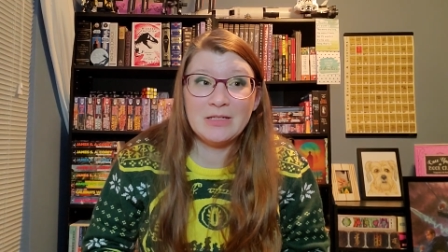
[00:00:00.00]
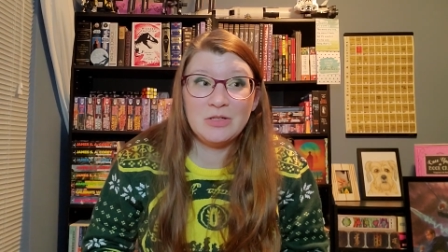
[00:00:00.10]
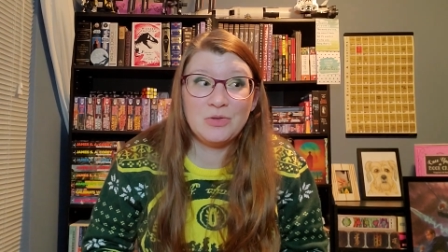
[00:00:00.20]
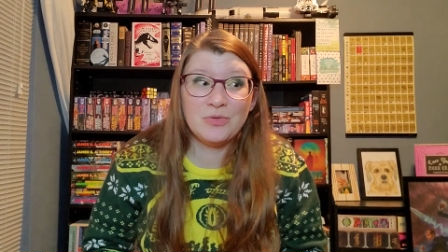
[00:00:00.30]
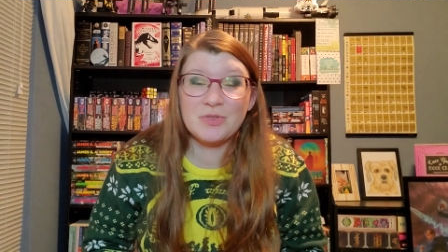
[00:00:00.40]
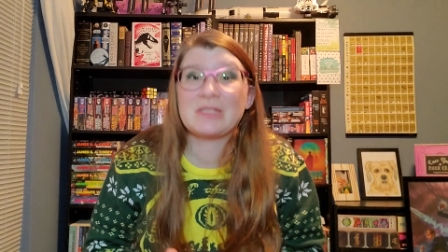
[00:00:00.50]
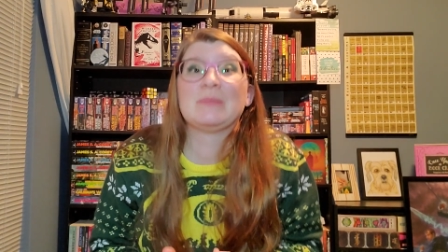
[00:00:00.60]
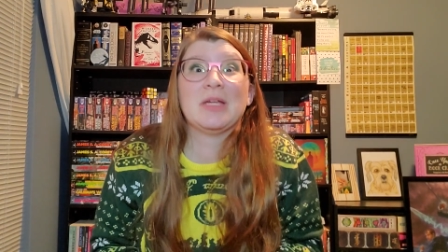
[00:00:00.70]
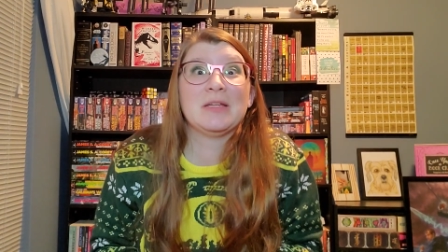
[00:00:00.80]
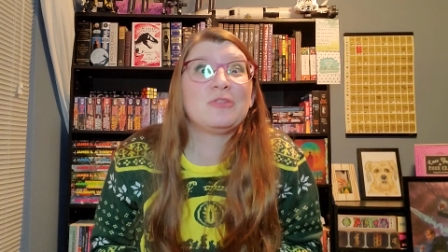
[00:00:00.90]
you don't
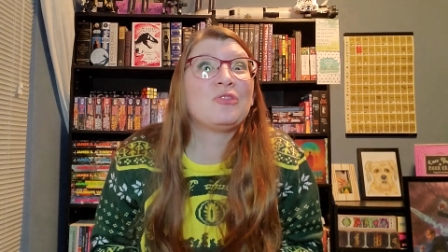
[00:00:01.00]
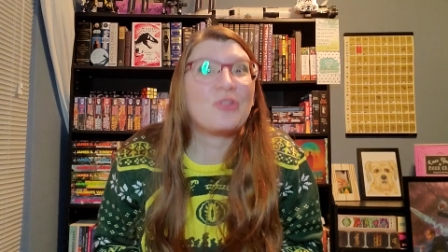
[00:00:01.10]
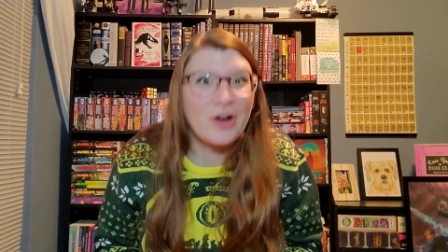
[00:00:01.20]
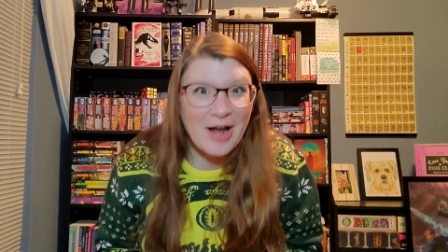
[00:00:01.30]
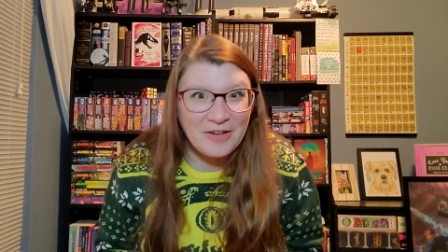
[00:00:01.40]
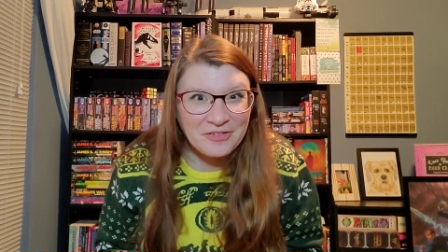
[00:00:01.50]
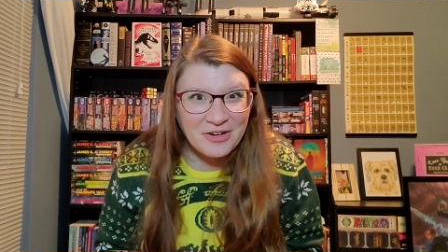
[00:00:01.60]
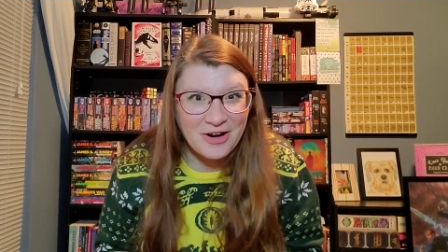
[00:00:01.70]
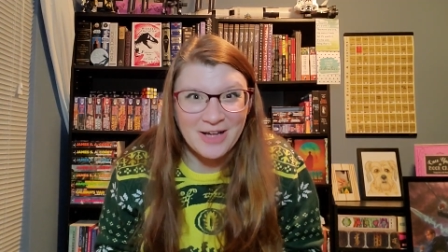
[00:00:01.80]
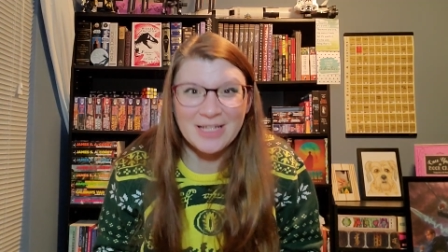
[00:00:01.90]
spend forever
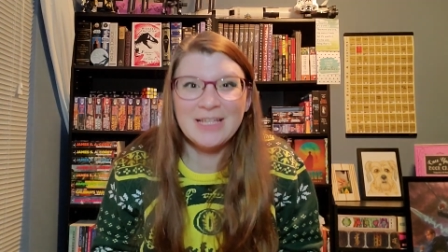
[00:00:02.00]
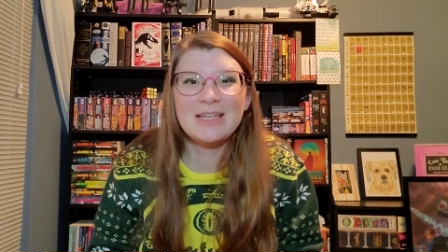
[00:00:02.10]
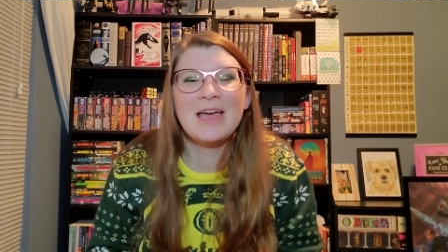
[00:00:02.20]
on it.